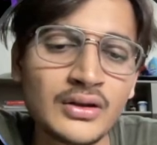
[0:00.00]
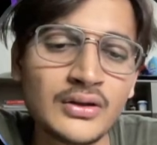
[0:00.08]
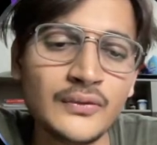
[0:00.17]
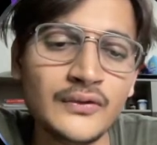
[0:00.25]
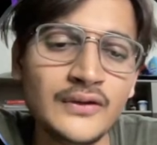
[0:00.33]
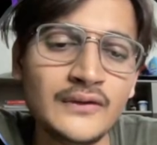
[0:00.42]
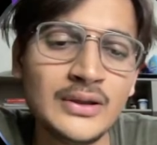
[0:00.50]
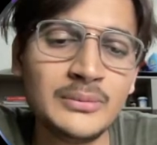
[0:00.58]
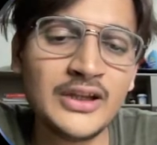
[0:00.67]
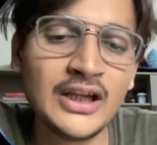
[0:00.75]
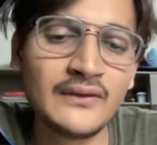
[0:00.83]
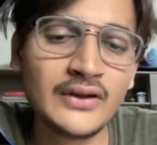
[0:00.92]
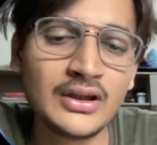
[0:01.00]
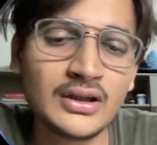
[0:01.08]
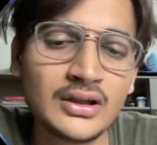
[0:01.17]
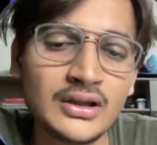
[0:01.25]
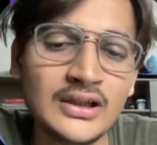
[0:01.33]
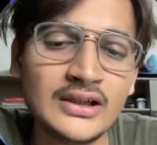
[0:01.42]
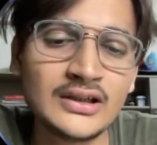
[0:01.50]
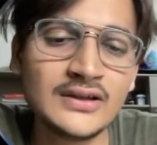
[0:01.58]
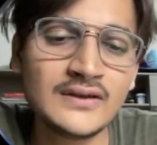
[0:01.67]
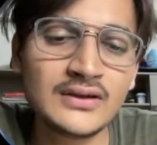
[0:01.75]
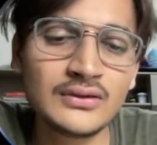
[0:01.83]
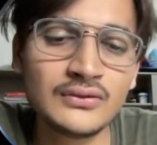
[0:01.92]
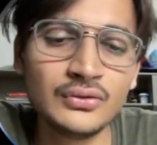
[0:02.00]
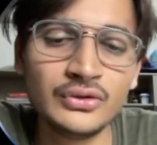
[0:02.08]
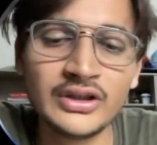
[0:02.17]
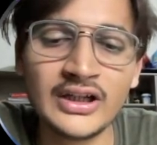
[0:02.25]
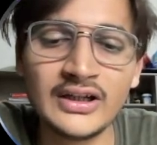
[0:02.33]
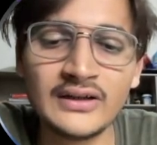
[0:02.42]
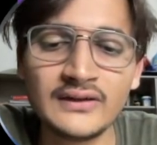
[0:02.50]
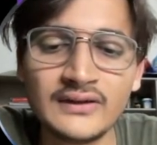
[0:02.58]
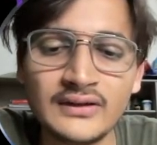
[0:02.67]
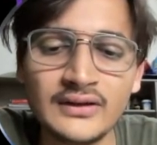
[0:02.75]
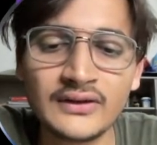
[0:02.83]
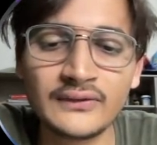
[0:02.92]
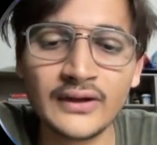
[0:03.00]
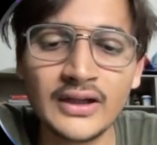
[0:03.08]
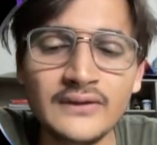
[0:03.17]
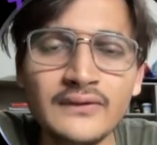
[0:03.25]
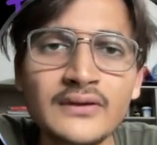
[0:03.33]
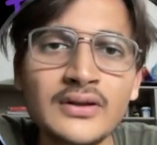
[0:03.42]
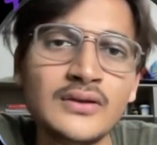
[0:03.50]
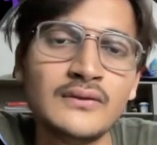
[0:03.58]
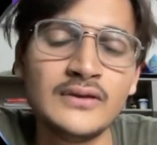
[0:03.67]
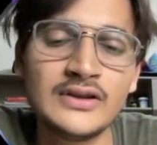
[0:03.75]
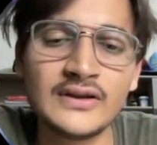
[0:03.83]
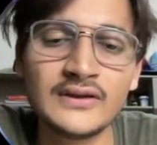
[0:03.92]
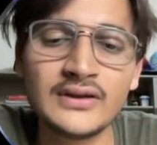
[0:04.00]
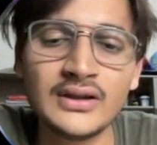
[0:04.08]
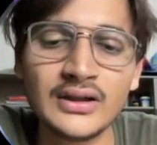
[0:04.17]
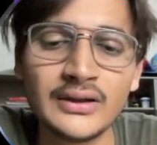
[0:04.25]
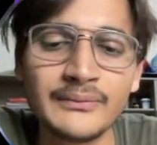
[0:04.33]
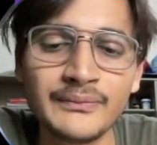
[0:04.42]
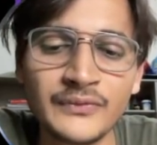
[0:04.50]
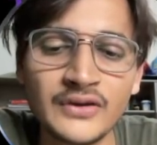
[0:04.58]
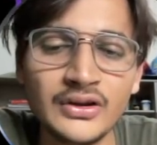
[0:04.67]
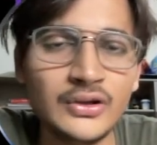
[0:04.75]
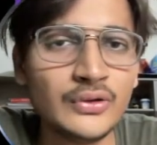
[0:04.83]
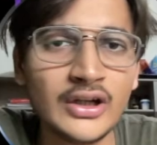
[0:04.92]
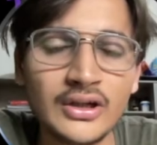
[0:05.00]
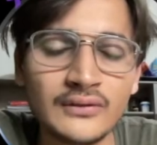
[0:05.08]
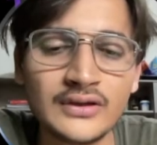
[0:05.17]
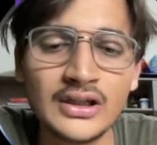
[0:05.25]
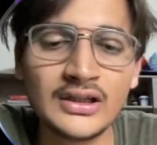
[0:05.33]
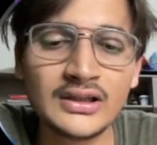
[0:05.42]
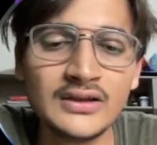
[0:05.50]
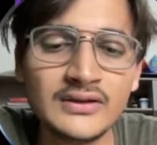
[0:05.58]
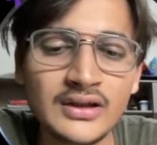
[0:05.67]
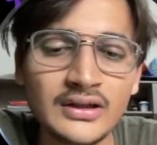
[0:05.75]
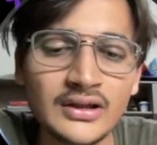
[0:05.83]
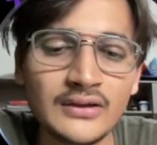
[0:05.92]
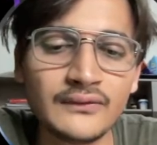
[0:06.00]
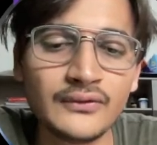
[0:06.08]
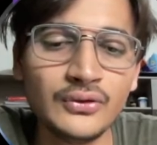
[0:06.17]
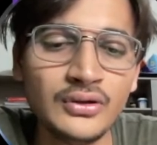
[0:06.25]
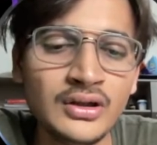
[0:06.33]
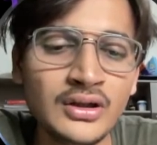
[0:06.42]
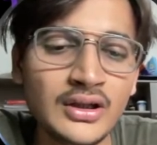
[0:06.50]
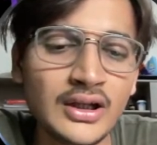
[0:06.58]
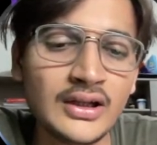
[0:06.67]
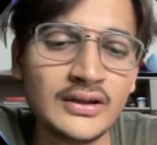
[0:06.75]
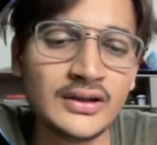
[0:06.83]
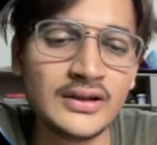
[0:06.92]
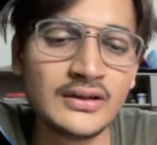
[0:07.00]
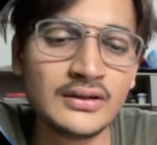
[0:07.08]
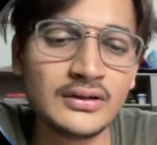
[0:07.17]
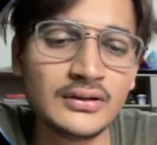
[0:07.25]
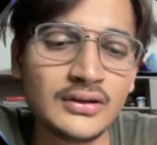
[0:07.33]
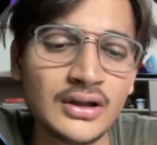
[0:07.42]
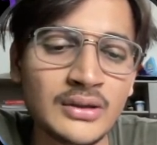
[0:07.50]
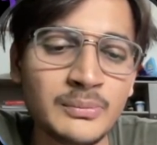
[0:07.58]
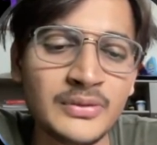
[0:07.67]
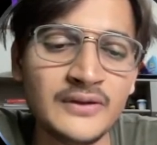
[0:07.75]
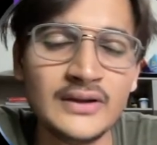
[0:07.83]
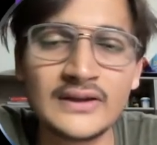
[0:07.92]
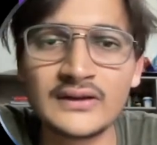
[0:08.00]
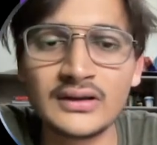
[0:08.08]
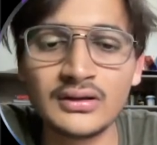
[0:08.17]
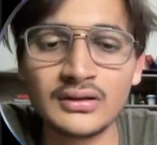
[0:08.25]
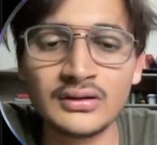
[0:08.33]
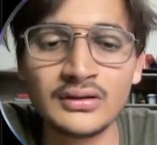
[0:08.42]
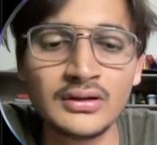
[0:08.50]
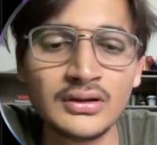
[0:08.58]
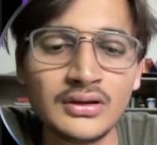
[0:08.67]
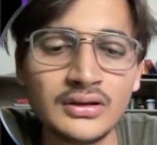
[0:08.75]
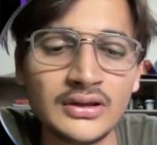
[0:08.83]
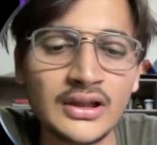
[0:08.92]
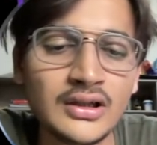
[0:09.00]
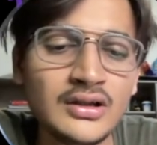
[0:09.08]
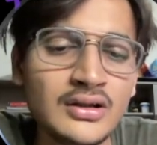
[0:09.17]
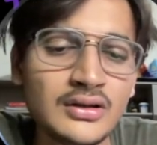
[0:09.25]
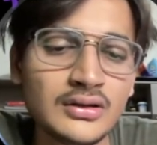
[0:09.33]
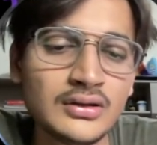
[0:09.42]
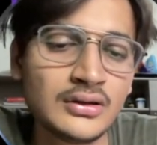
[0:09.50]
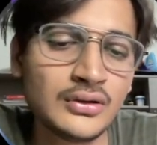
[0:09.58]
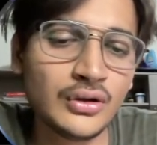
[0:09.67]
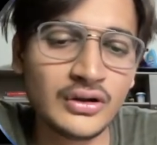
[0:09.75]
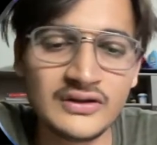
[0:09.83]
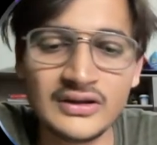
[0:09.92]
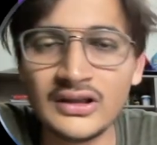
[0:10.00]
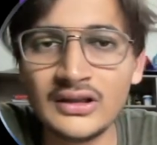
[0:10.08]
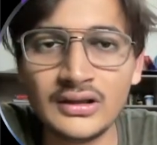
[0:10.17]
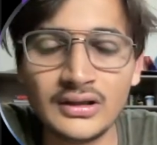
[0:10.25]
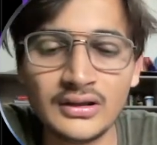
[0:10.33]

we will be having a linked list whose head is this 5, which is the new head of the linked list, and then 4, and then our previous then our original